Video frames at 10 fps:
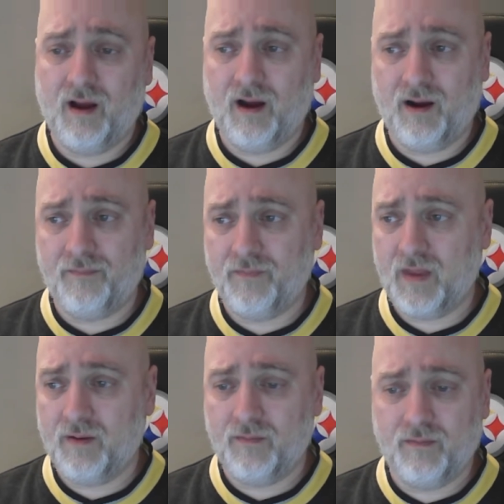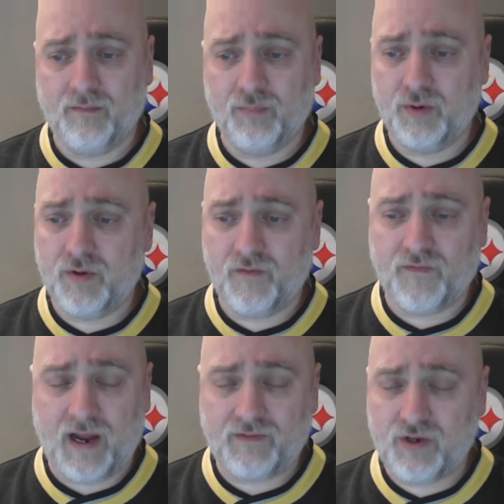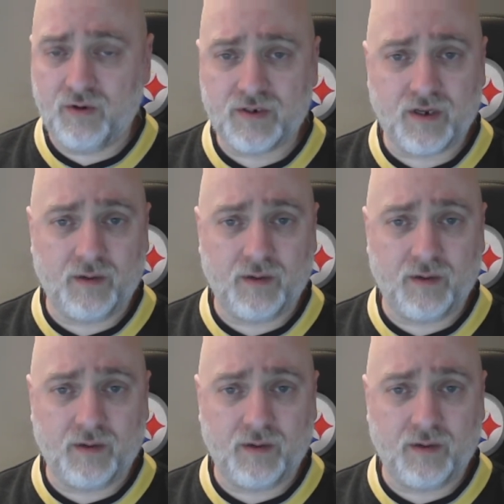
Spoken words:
Bluetooth 5.2 is going